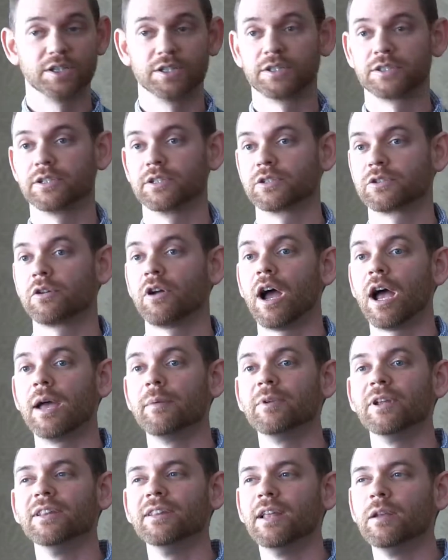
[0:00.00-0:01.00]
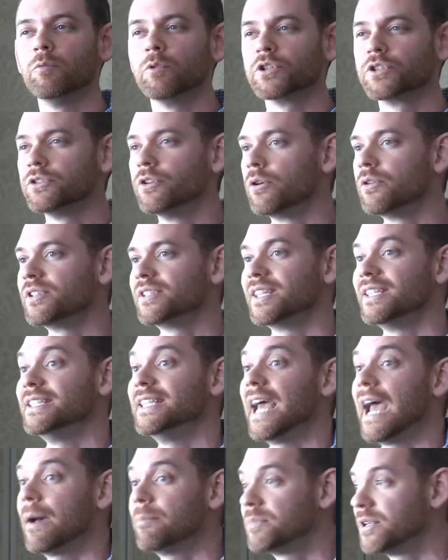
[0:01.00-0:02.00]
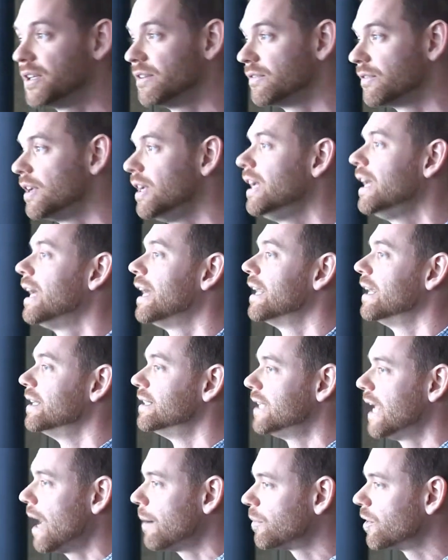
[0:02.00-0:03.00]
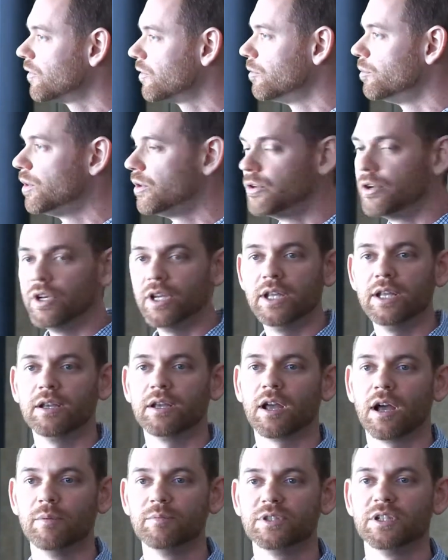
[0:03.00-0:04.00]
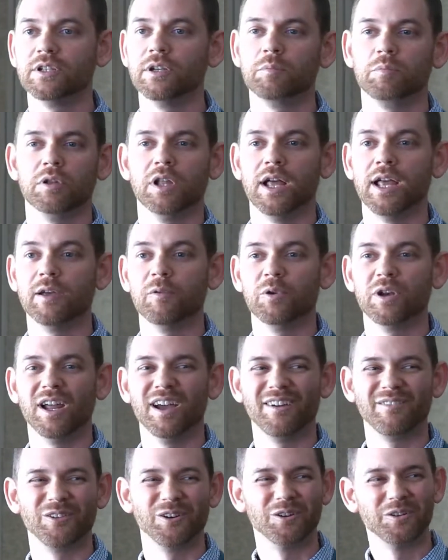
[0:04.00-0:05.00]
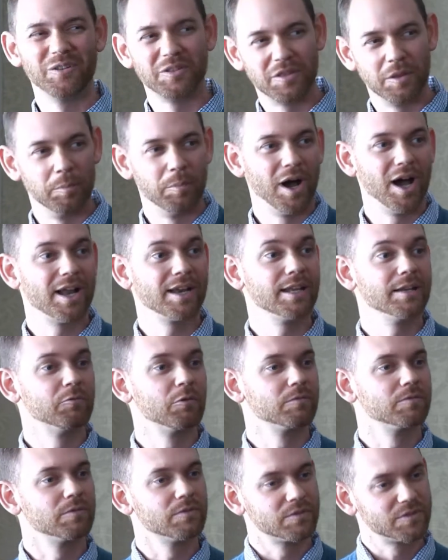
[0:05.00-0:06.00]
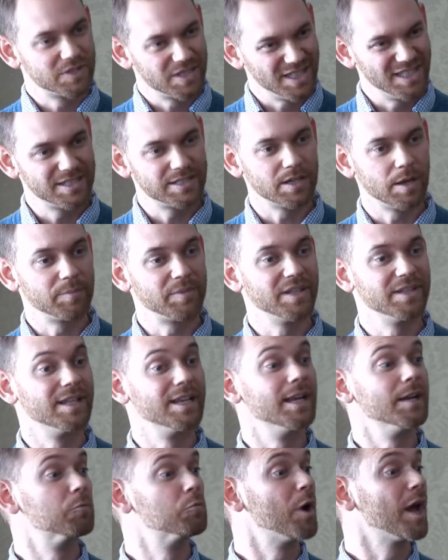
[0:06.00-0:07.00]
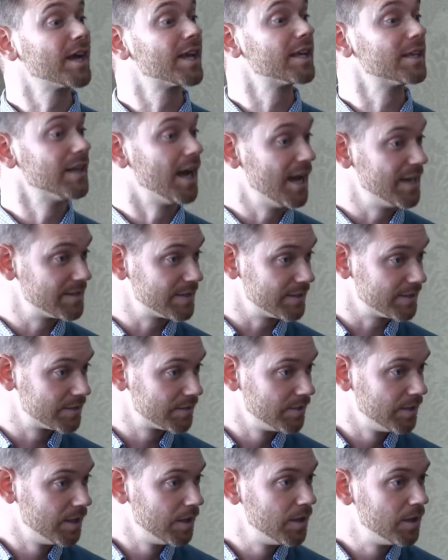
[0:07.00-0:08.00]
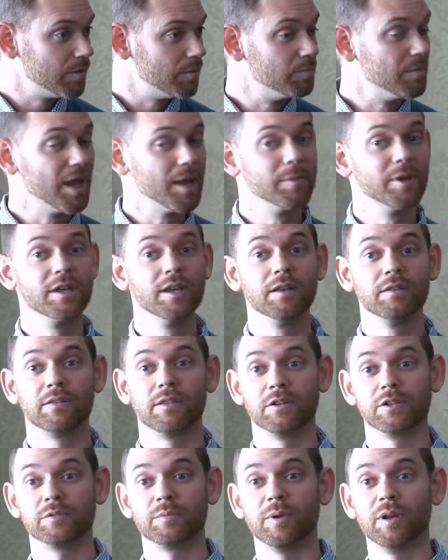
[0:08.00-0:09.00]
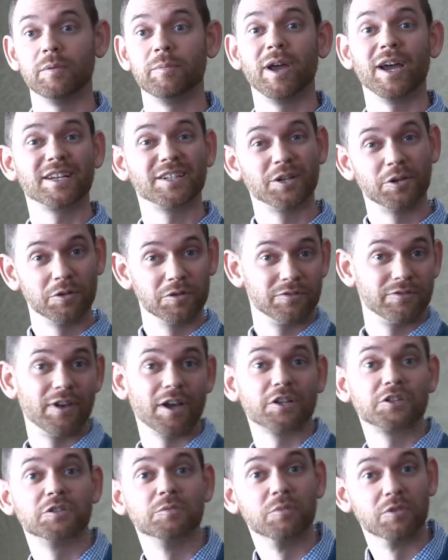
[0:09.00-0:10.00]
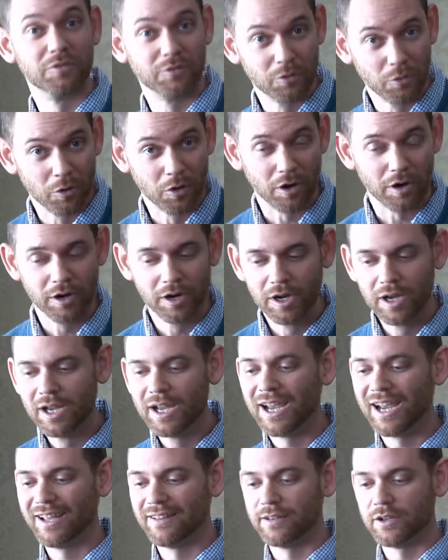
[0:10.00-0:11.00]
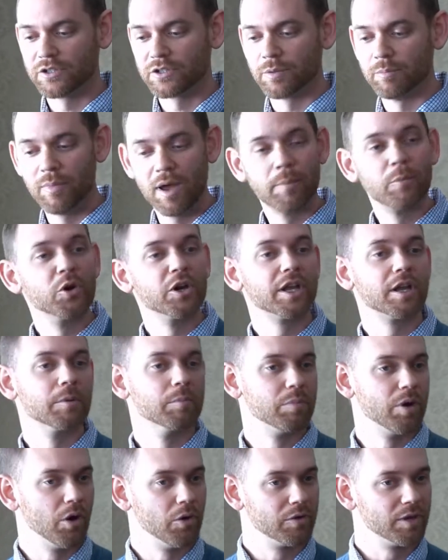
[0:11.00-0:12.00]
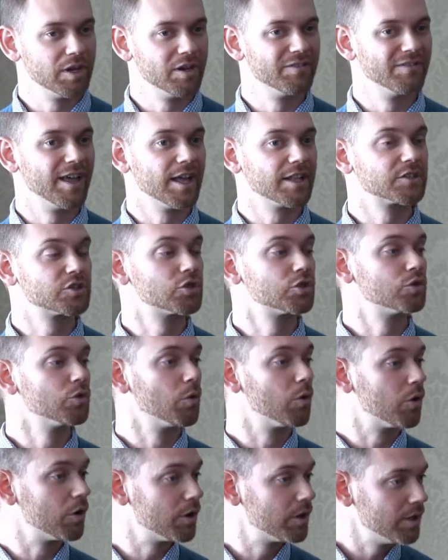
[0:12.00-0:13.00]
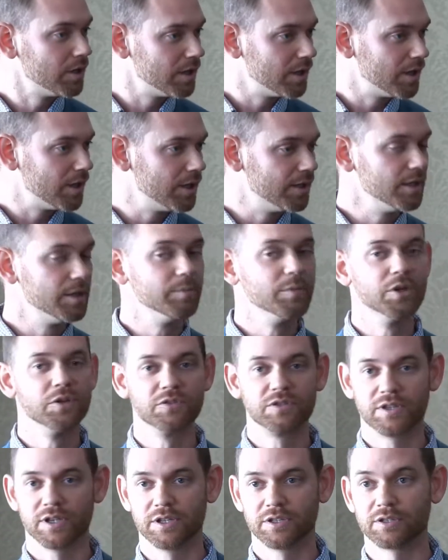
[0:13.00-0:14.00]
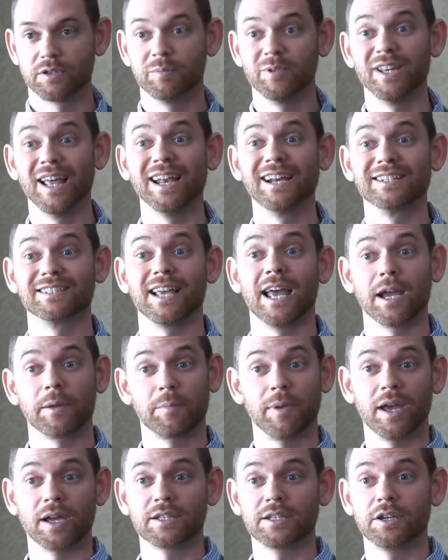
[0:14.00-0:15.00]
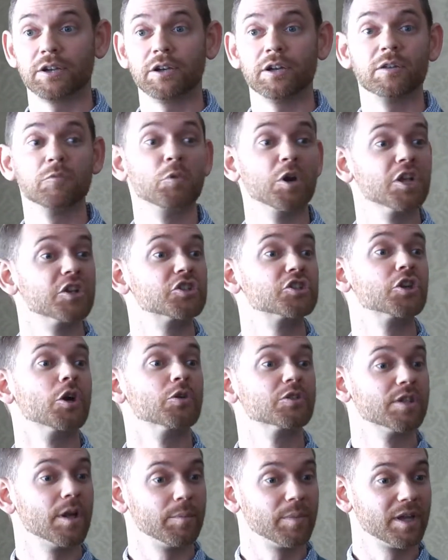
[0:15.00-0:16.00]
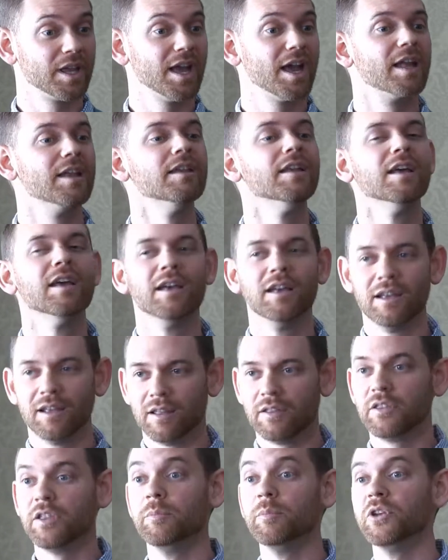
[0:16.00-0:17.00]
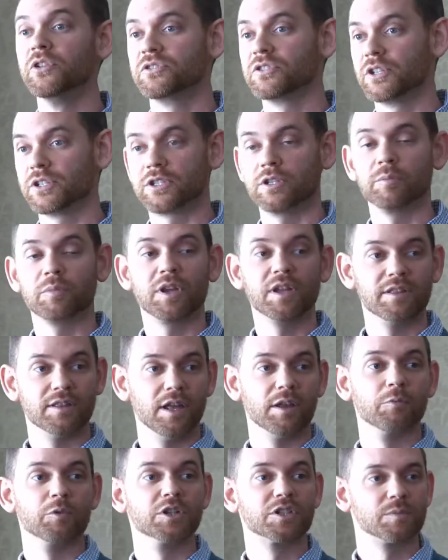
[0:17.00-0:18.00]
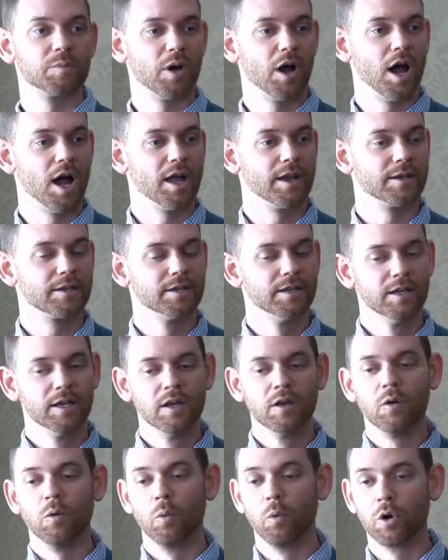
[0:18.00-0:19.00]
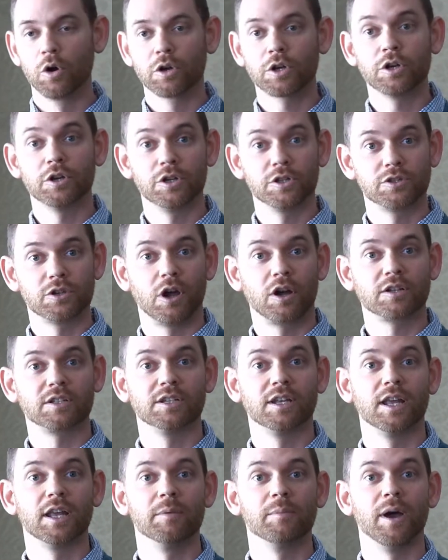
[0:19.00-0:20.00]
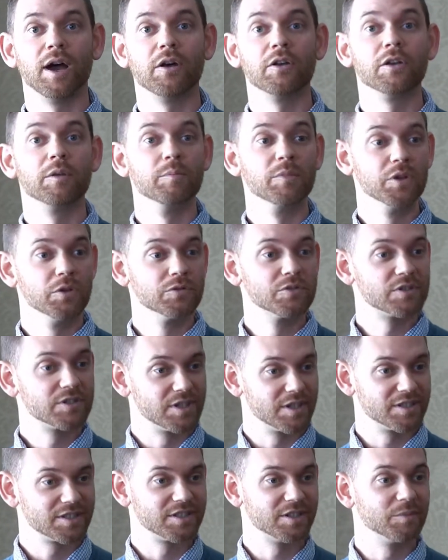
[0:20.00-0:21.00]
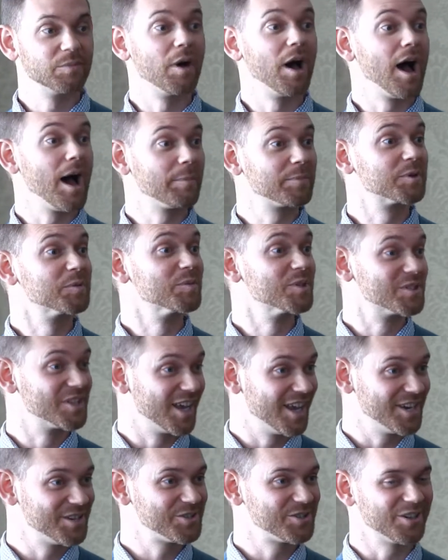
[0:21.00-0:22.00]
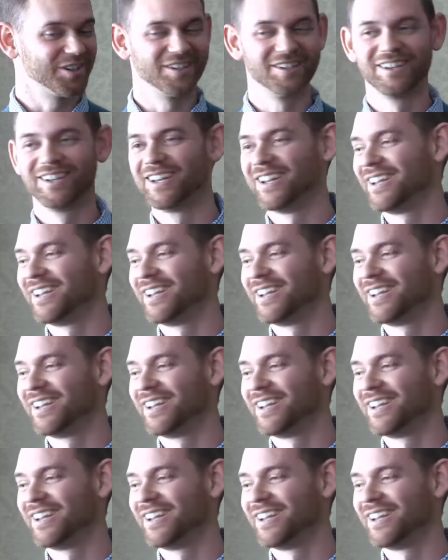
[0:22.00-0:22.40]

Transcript: just described, and then what's known as adaptive. And adaptive immunity comes into play whenever the body sees something that it recognizes. Maybe there's been a bacterial infection before, and there's a memory component of that stored in the immune system, and that exact bacteria, and when it shows up again, the immune system can then respond. We're going to talk today about immune system optimization.